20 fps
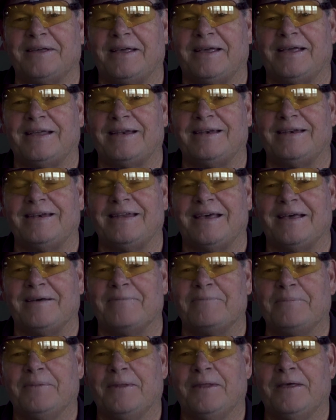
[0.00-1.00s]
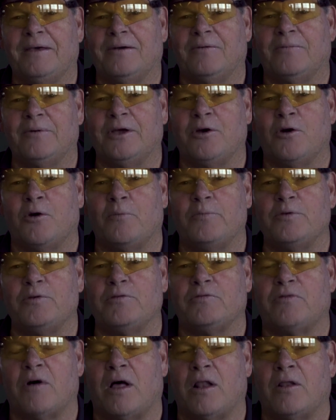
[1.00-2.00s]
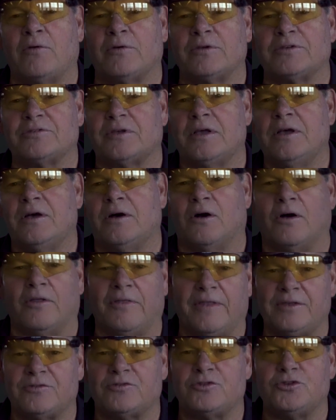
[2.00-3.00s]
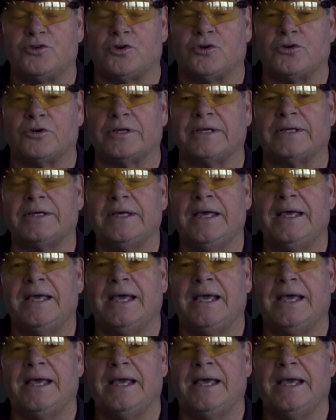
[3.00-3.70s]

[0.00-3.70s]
And we hope you follow us on this journey.